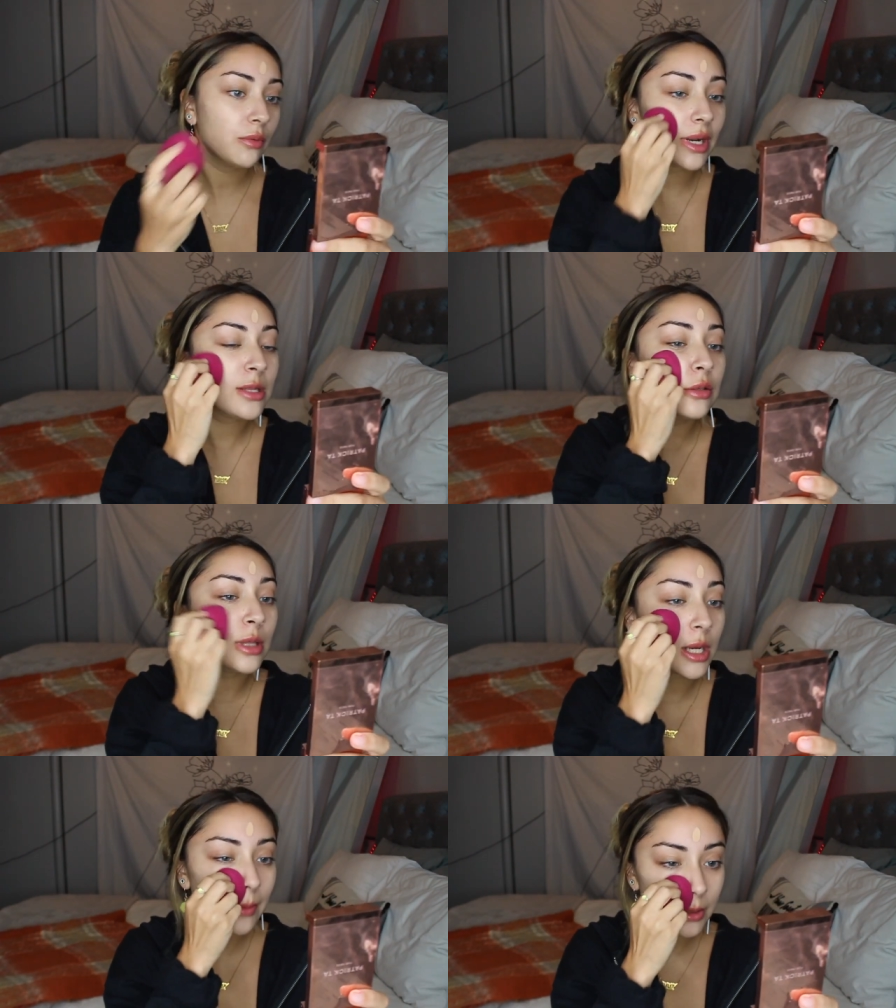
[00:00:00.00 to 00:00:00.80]
What I do
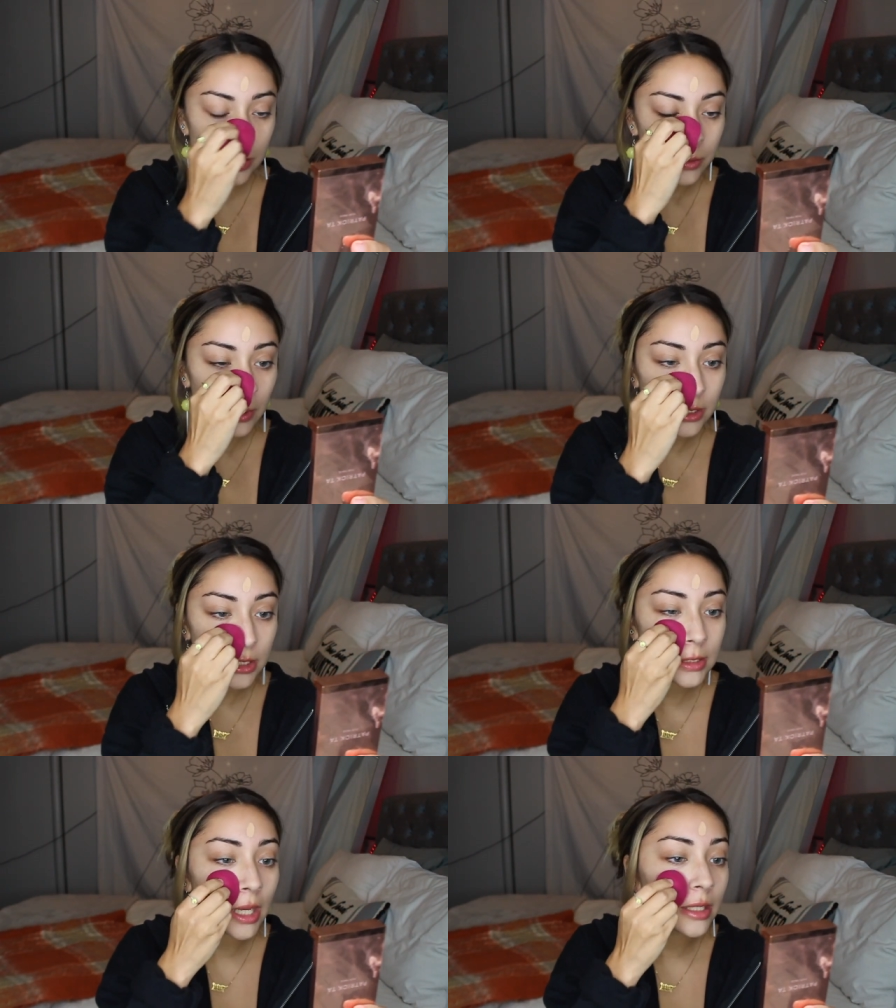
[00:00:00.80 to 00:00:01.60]
like about this sponge
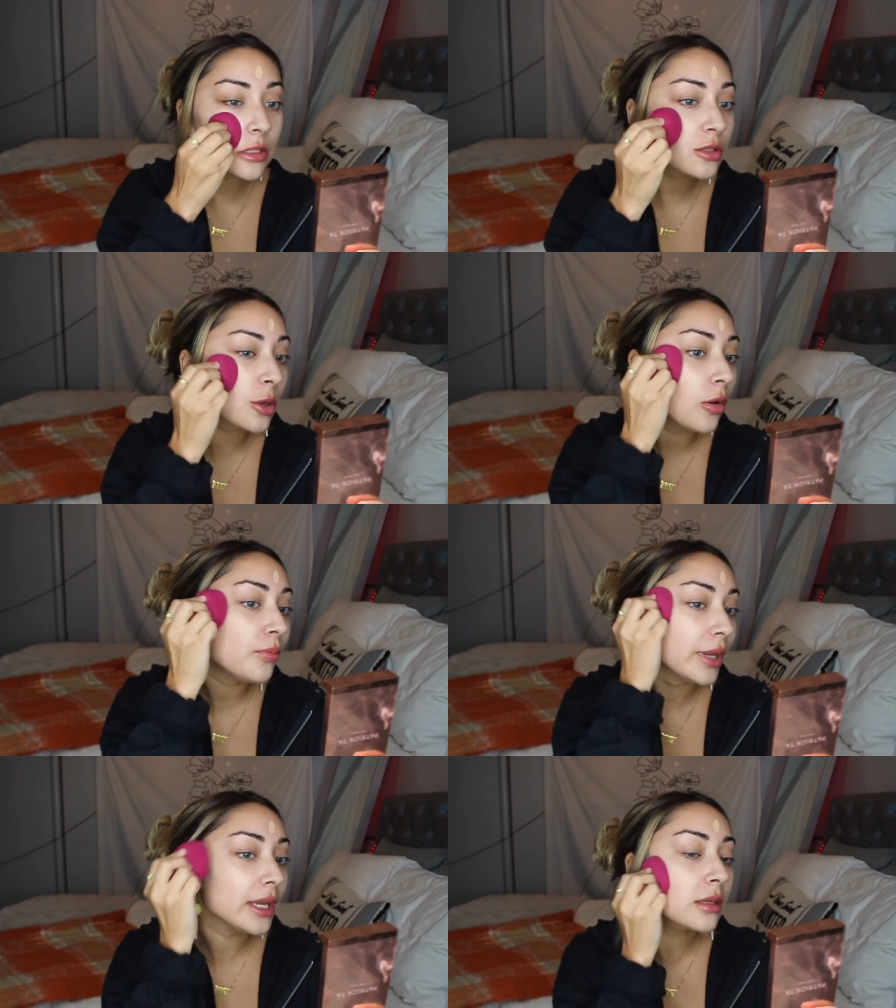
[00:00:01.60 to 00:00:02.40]
is that it's so
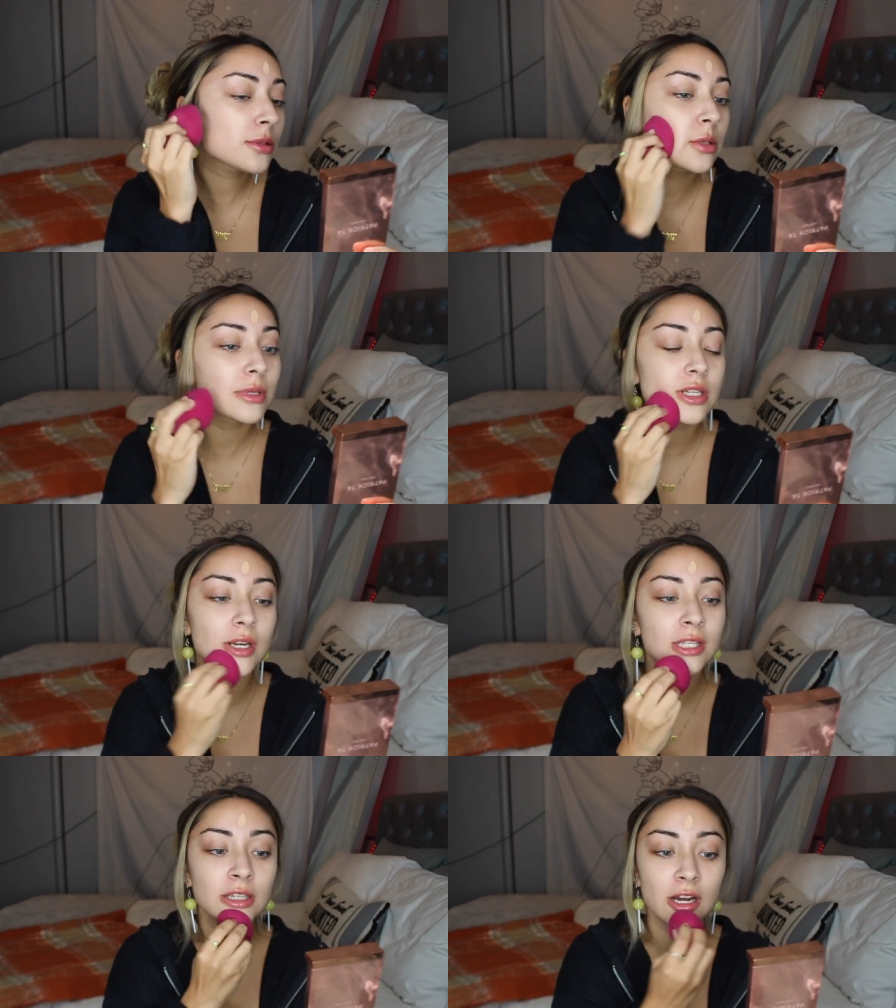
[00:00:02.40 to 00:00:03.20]
big, so it
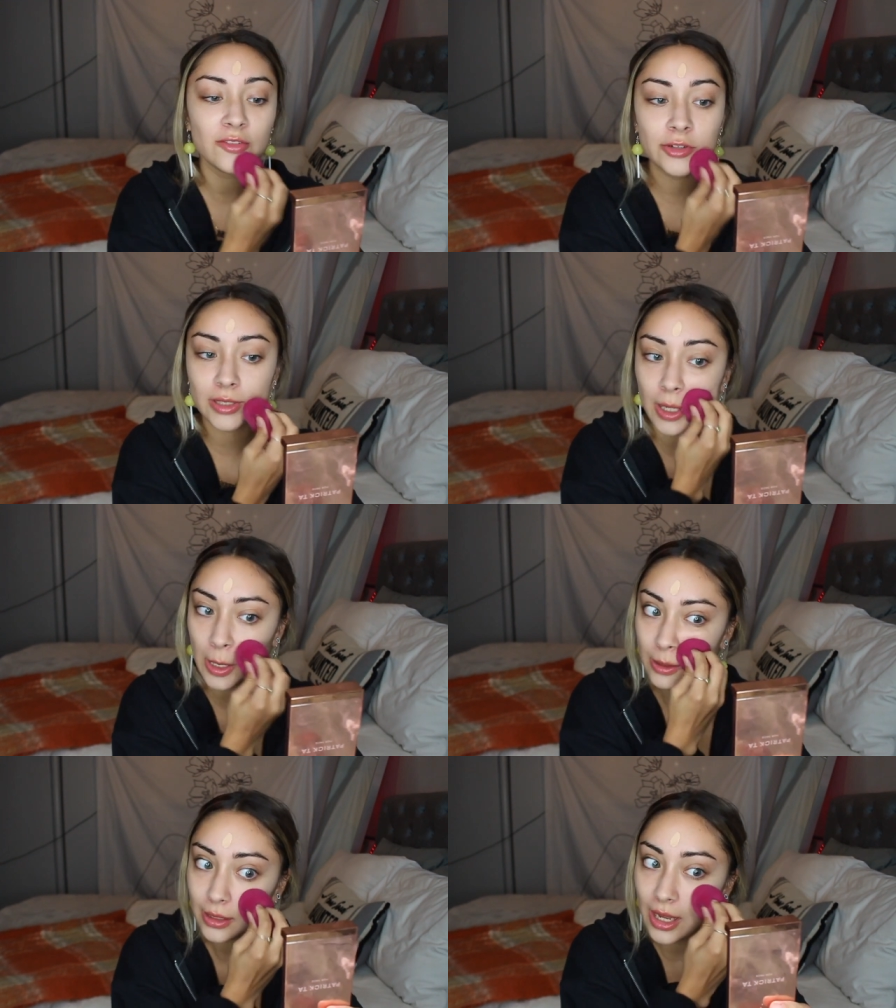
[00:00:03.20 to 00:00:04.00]
does cover like a
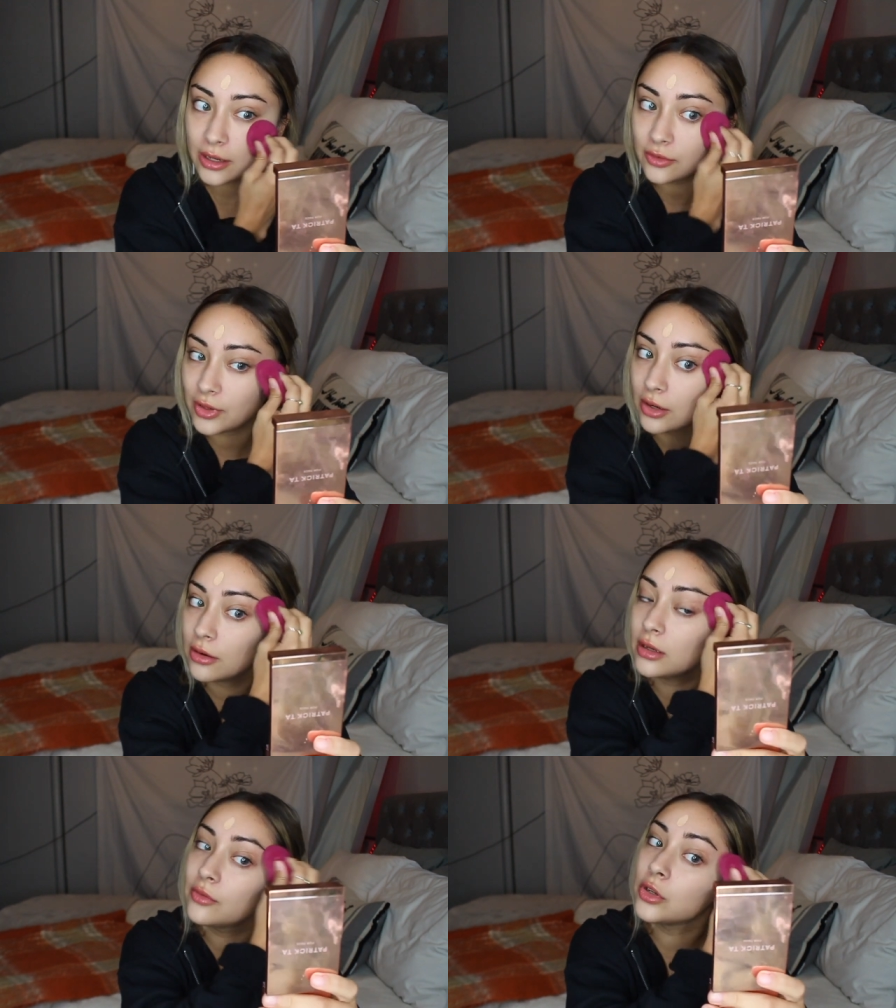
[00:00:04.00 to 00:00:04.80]
lot of
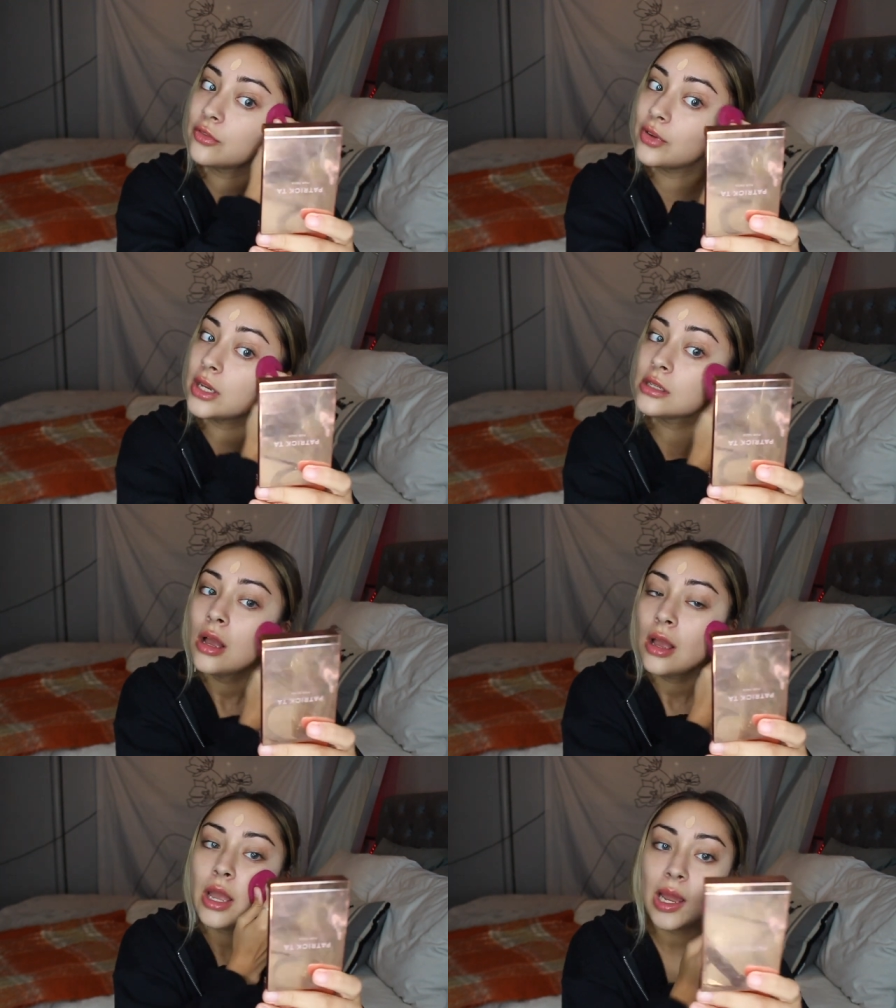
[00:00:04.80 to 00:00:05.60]
area of your face
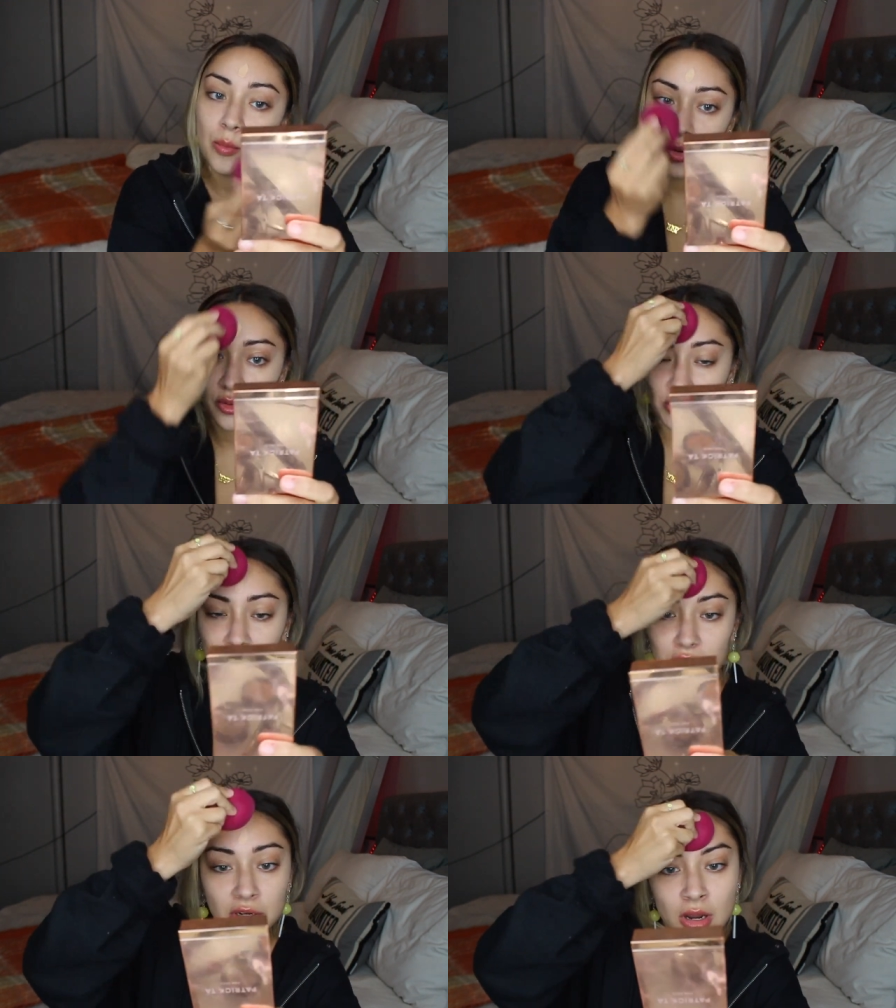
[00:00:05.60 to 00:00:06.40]
and
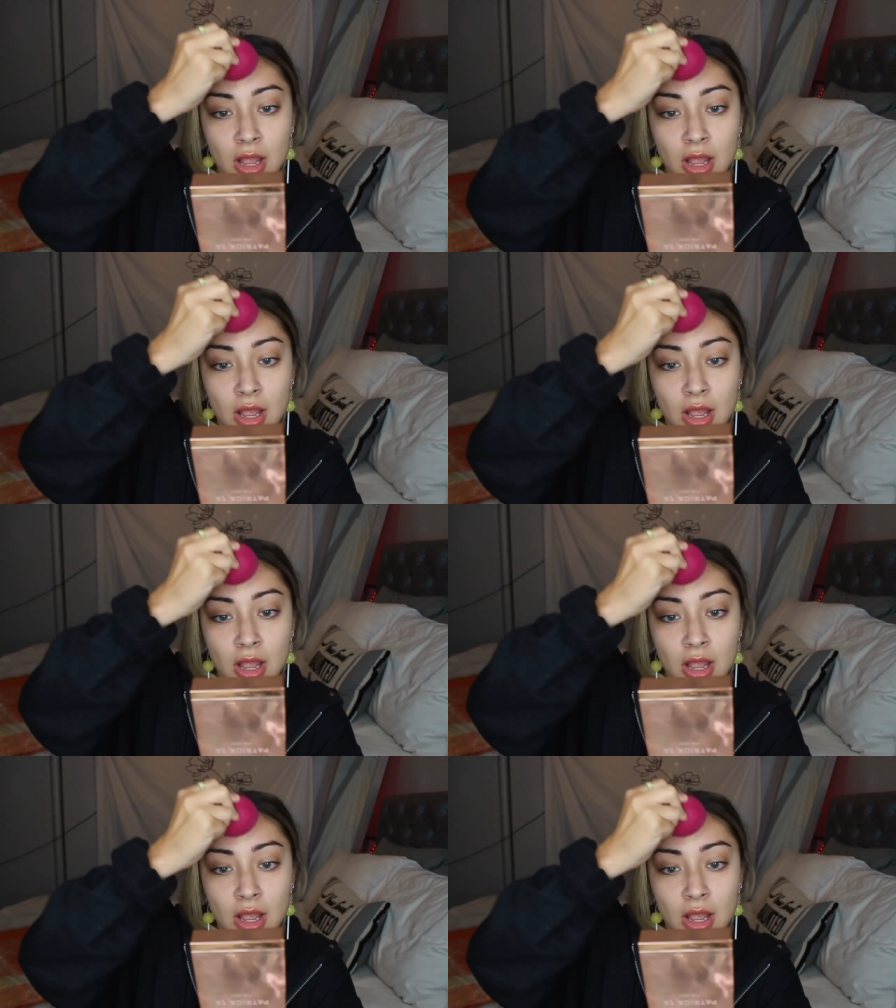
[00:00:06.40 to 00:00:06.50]
perimeter